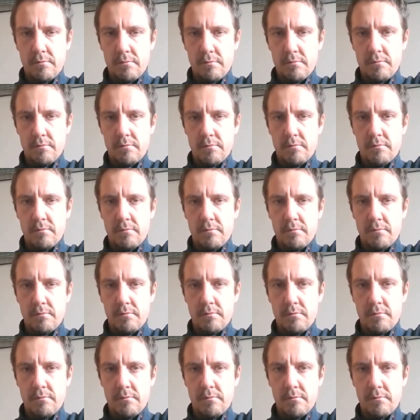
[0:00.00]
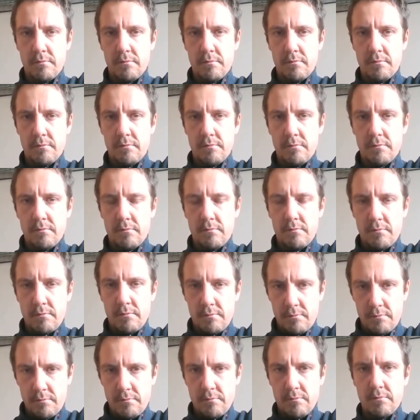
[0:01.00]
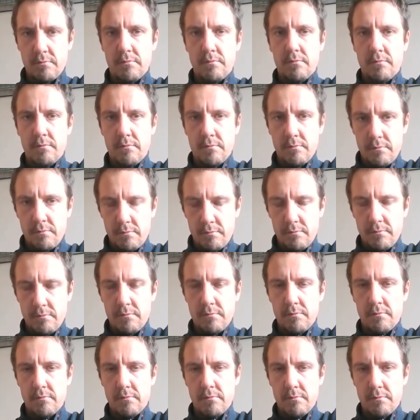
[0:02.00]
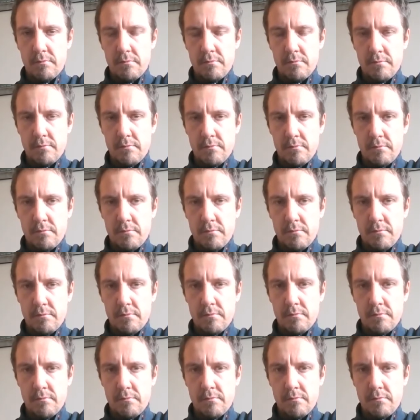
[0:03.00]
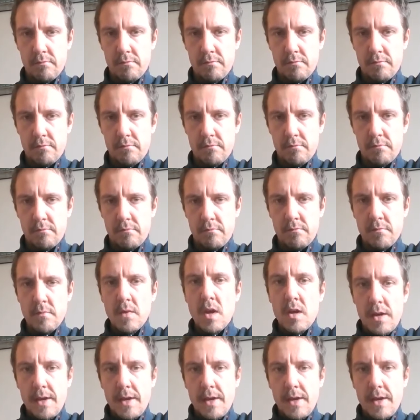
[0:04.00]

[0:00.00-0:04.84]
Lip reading: [no speech]